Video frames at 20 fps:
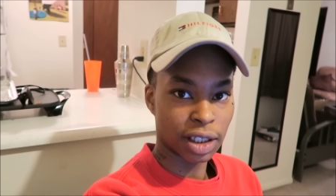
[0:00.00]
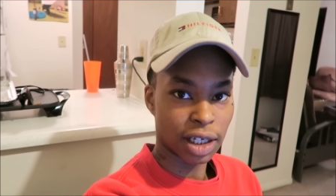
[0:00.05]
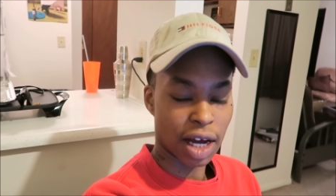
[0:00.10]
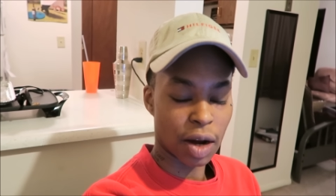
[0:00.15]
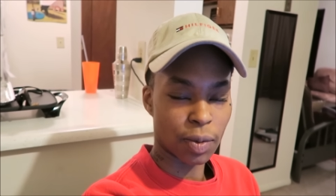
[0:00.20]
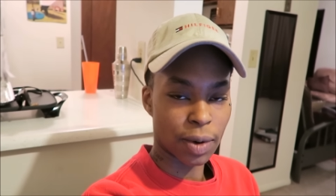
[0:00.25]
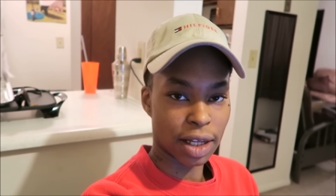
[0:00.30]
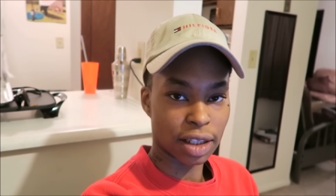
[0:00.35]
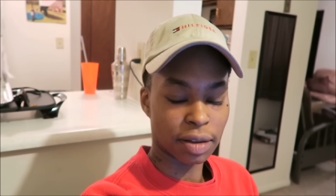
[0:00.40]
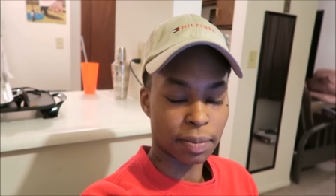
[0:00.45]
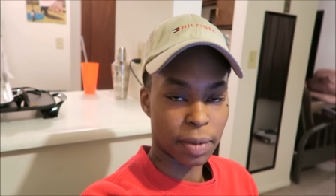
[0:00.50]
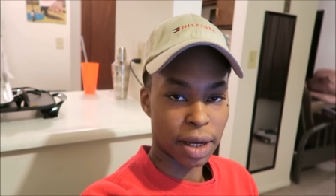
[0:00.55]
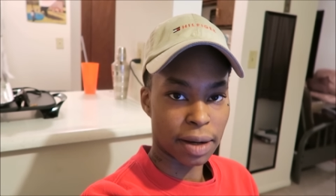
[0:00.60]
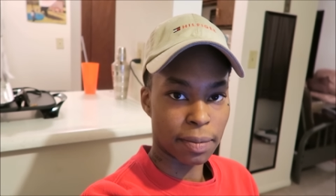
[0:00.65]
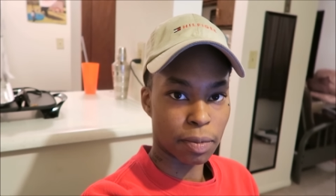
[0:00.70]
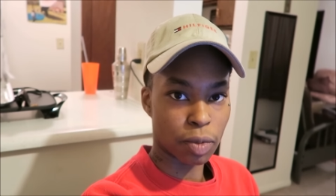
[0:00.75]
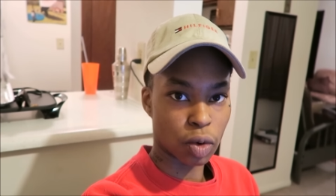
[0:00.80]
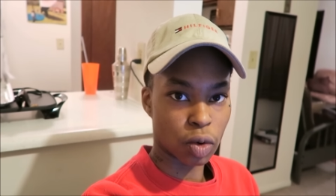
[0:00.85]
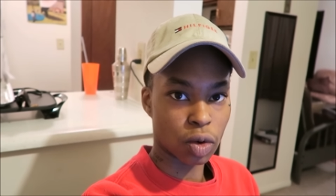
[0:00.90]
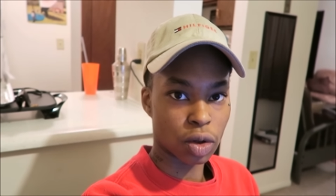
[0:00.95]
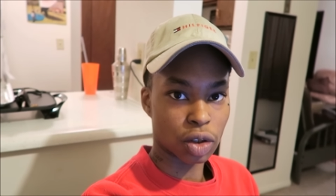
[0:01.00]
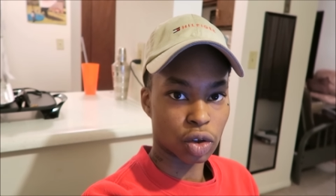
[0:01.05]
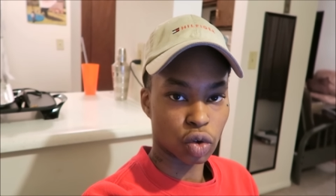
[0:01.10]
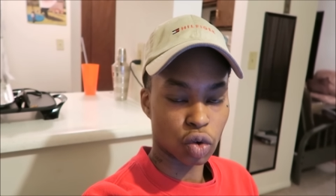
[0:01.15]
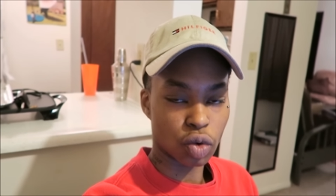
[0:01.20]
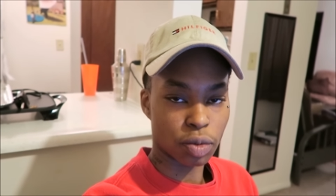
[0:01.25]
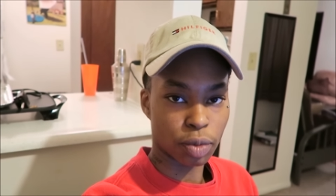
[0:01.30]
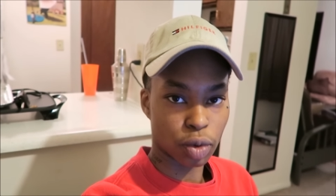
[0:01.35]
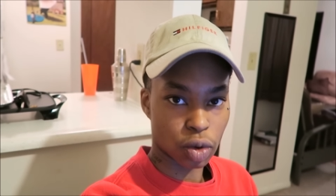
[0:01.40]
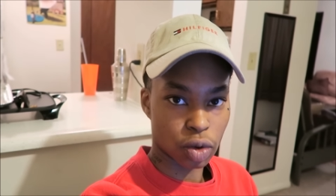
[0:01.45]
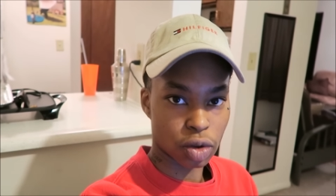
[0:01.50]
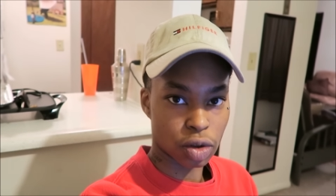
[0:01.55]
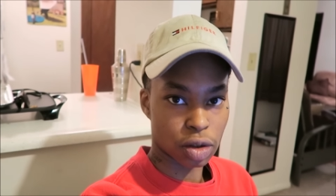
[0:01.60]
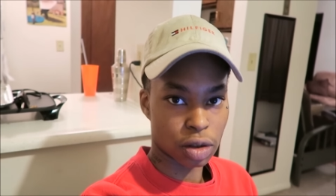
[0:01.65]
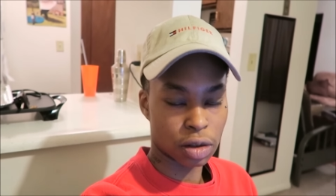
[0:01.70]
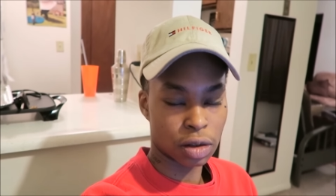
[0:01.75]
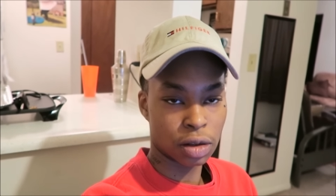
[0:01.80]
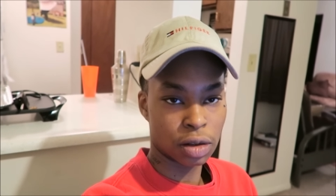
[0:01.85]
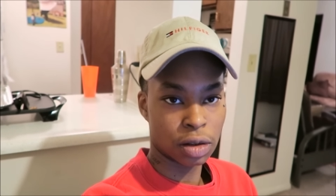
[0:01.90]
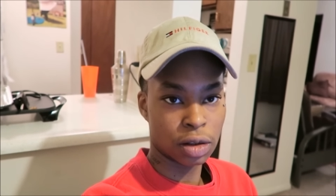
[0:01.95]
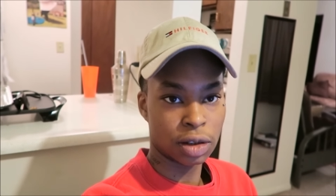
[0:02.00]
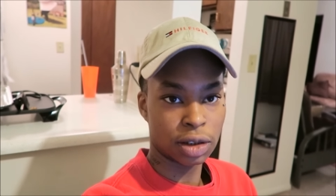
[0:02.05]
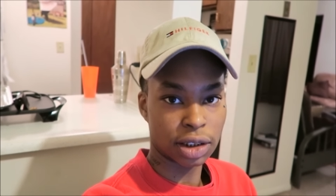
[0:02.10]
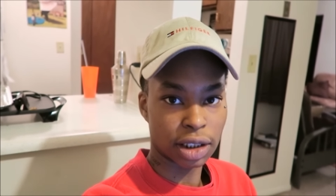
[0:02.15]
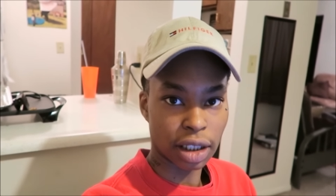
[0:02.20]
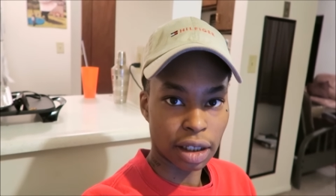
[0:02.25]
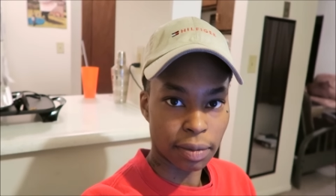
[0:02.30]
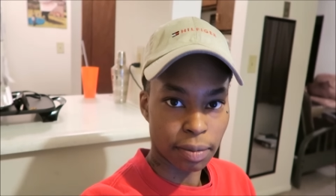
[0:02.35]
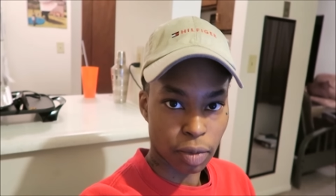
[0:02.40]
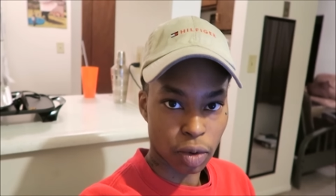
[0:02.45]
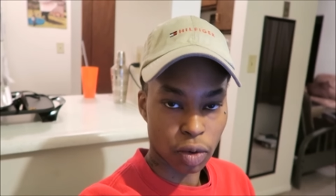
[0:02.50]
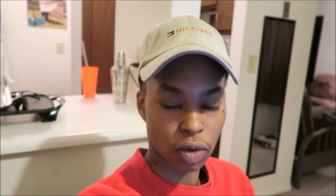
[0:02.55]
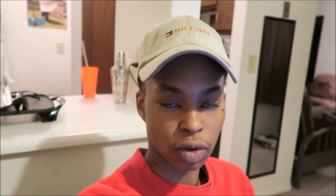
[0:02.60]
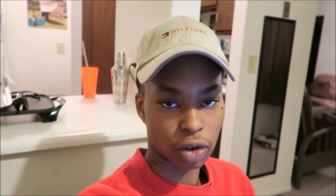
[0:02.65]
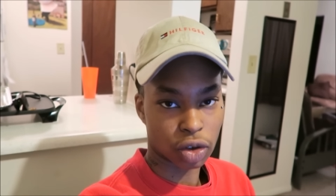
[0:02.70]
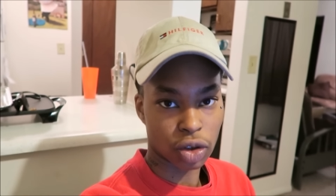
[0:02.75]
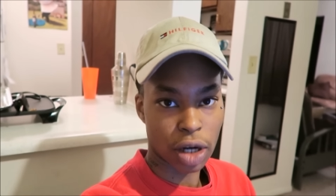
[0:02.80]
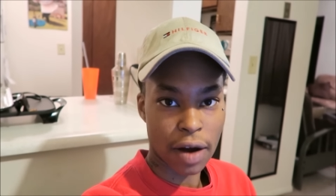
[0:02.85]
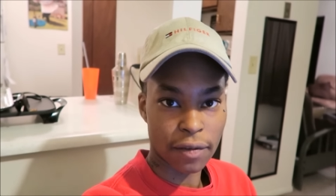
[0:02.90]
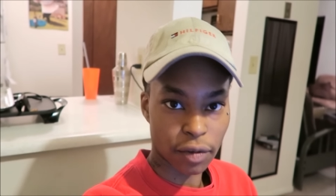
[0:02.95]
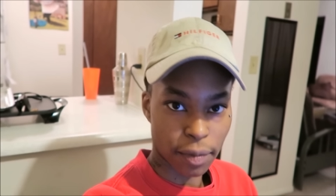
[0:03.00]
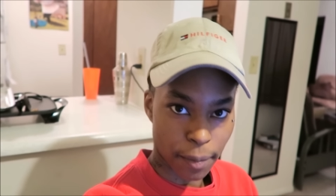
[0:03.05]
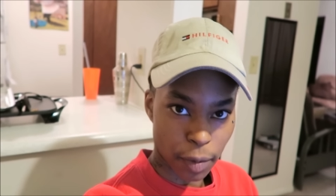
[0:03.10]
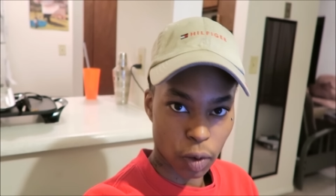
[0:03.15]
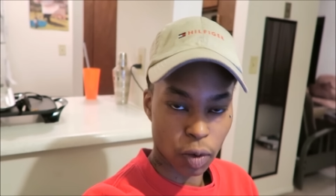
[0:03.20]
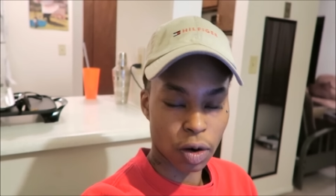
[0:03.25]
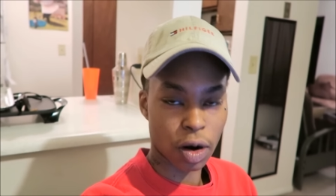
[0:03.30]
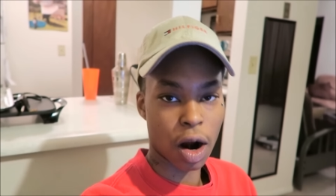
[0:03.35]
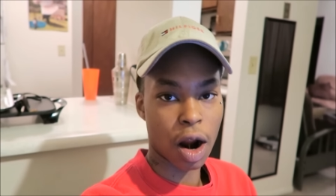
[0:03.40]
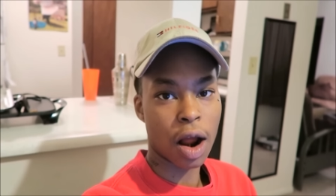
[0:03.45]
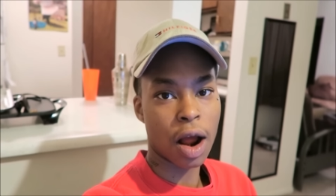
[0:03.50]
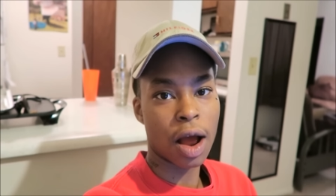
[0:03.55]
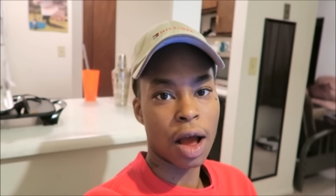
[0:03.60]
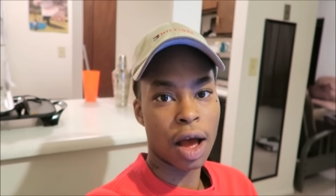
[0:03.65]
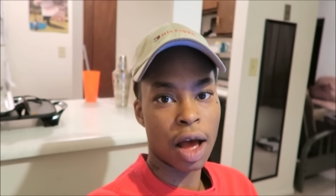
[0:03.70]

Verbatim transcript: I'd rather make more, do more, see more, travel more,